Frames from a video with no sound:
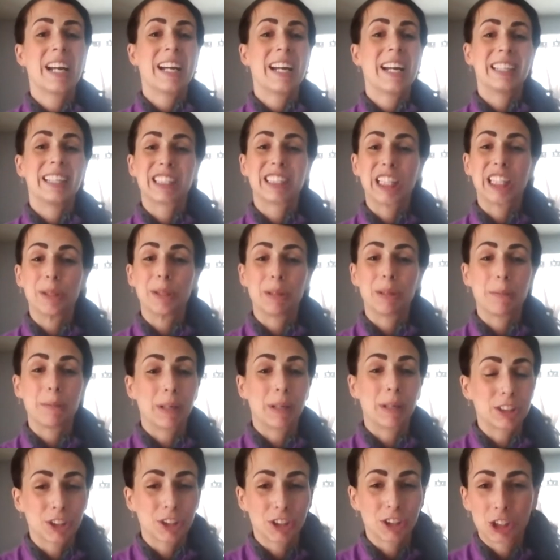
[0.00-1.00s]
It's going to be
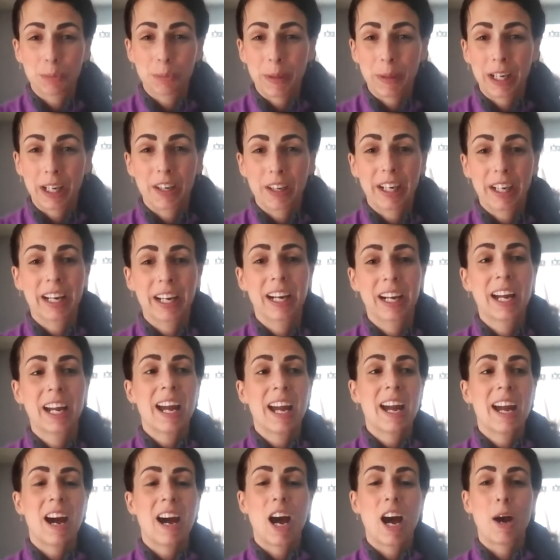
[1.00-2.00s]
muscle sparing,
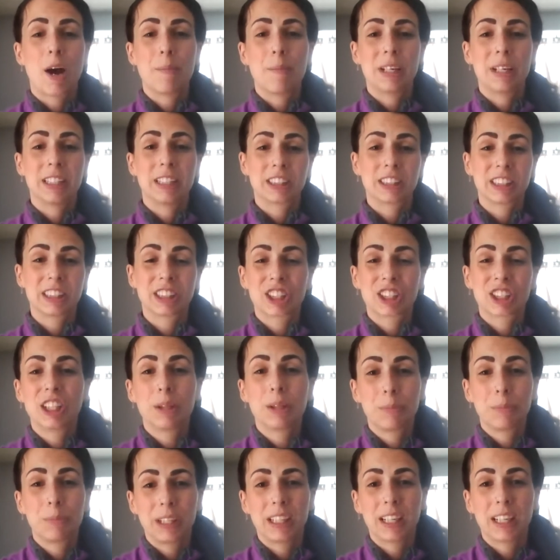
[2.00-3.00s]
and it's going
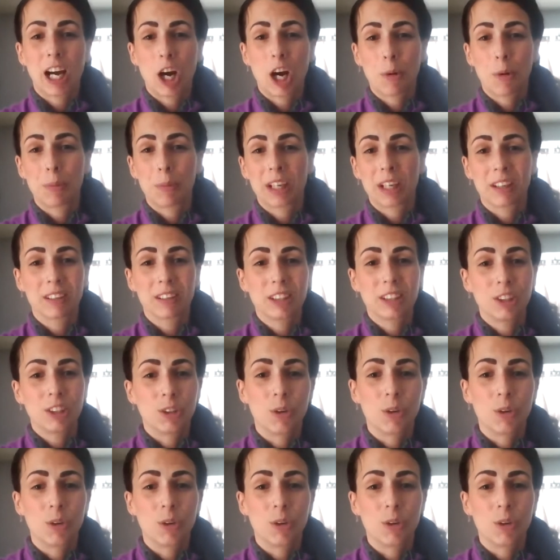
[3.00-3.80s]
to be helping,